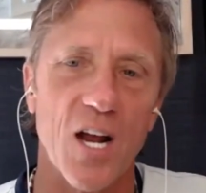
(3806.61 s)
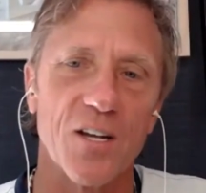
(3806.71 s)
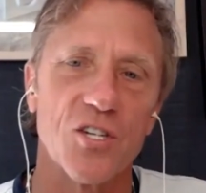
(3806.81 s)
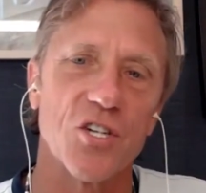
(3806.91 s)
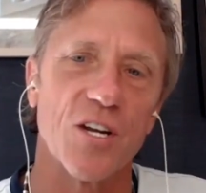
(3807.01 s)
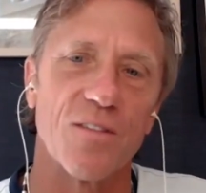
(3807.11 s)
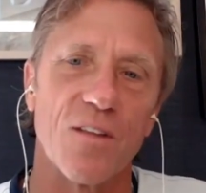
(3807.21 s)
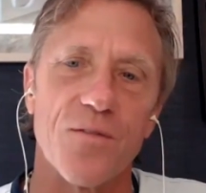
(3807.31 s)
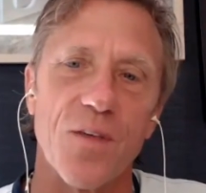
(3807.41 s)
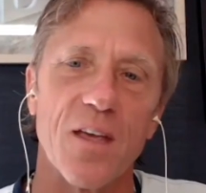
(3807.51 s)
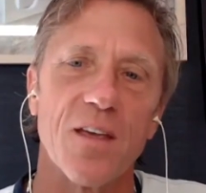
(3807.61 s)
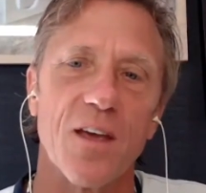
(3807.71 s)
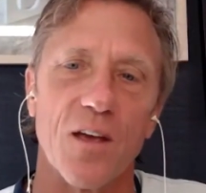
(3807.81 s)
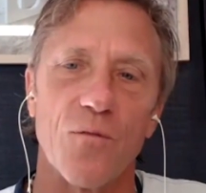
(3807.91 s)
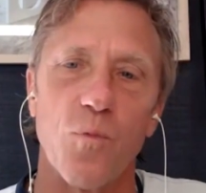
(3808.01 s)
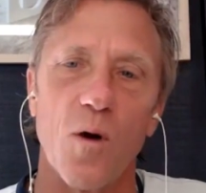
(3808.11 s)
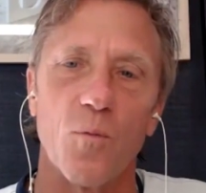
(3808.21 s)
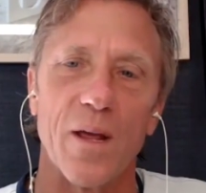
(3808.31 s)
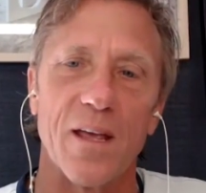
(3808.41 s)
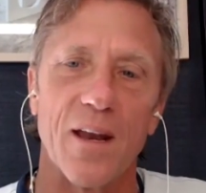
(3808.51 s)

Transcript: challenging the thinking of what